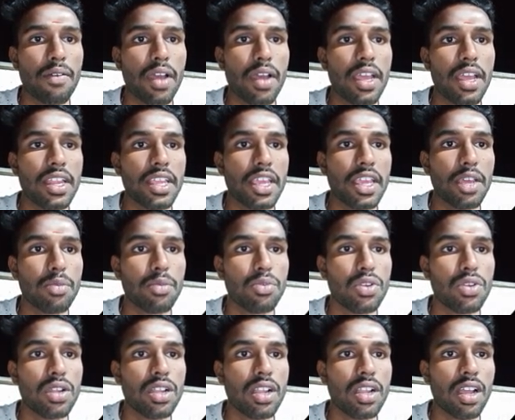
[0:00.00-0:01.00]
wire
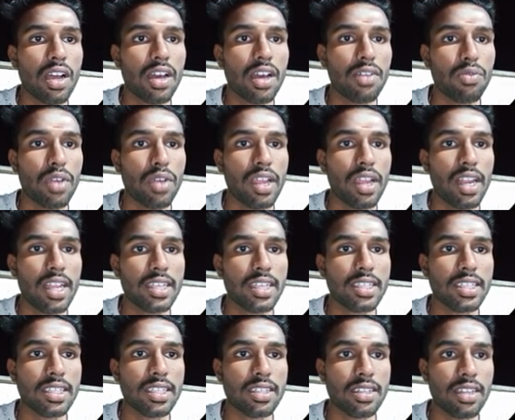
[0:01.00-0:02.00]
cable or
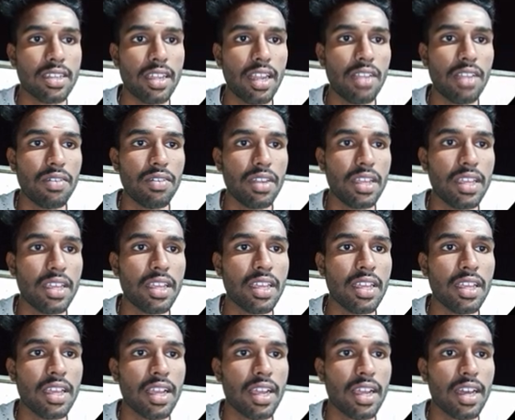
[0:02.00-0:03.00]
wireless delivery
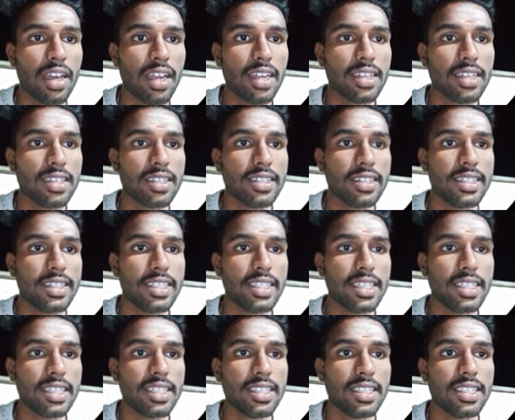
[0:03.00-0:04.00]
correct
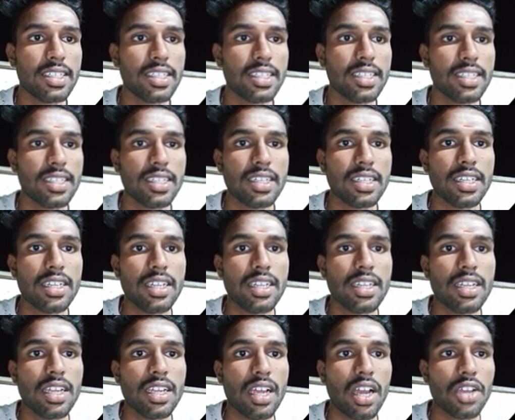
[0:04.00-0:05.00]
distance
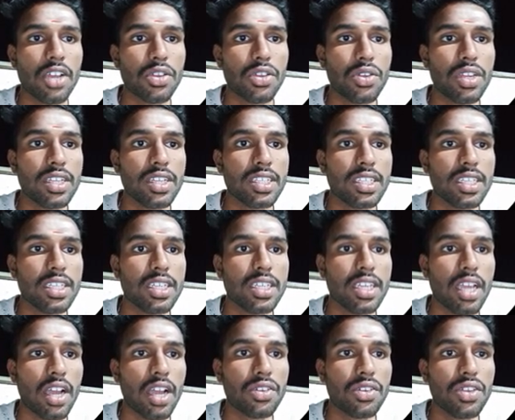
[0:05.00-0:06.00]
accuracy
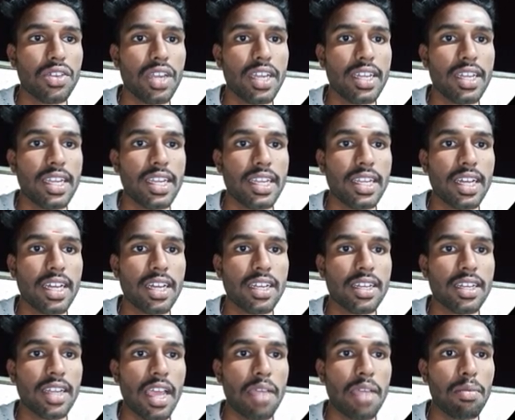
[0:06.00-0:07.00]
accurate data
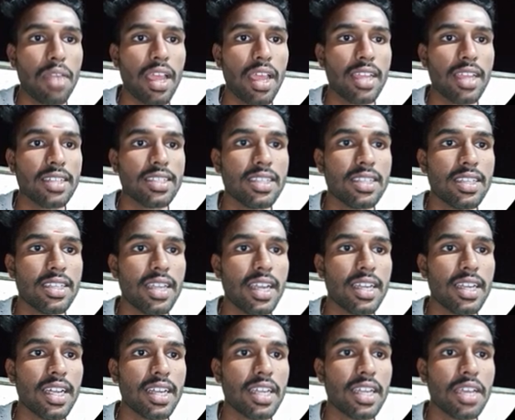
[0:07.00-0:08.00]
timelines
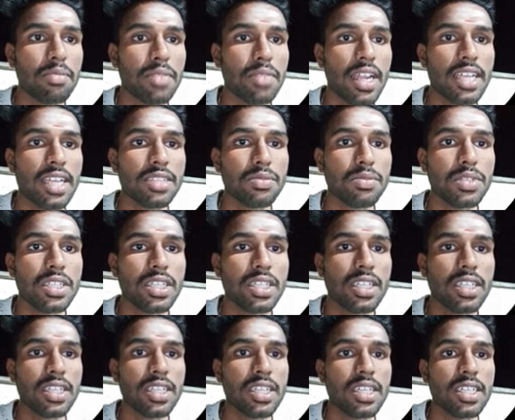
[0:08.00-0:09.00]
data time
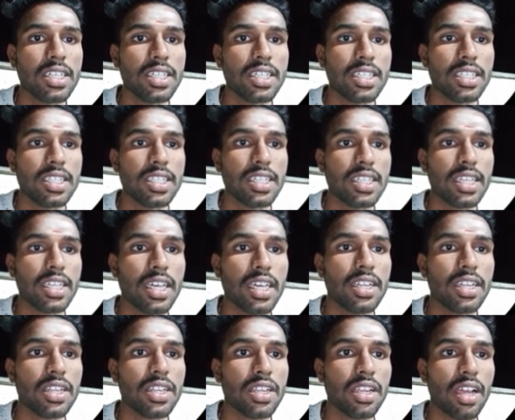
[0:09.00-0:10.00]
transmission
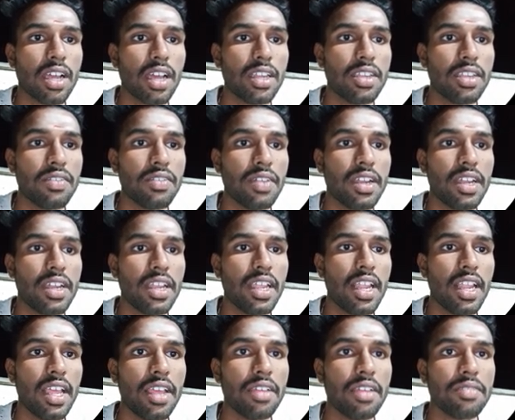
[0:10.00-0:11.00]
jitter uneven
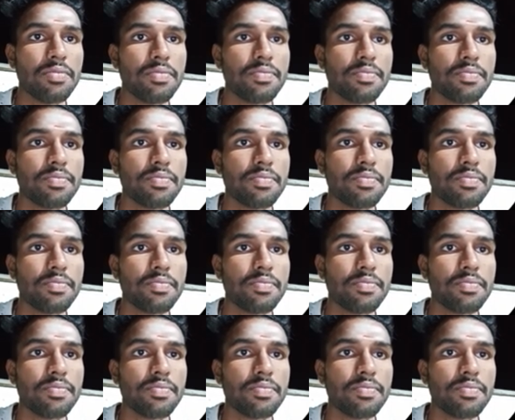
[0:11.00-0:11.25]
delay.